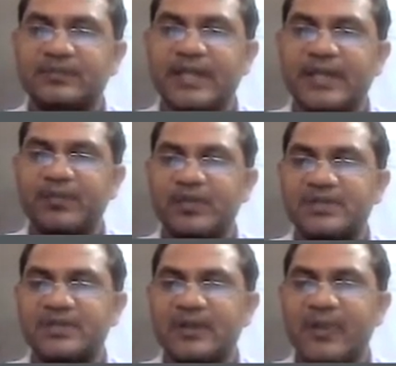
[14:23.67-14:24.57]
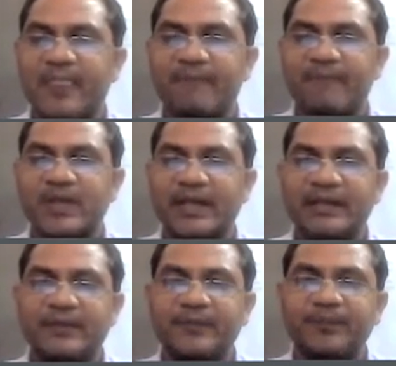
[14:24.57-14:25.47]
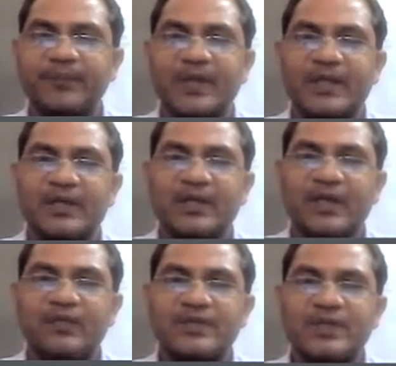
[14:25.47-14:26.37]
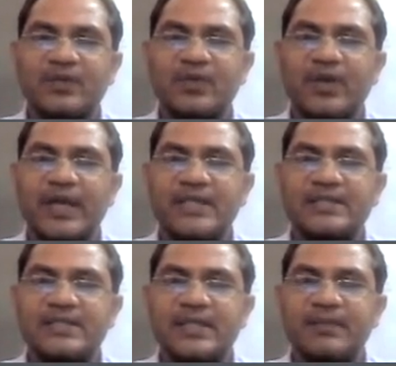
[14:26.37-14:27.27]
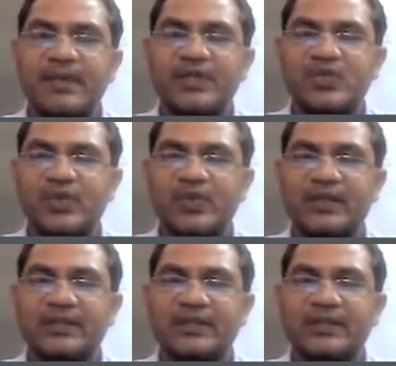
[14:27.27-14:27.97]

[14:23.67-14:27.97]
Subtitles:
3 ripples, right? F is equal to nc by 12.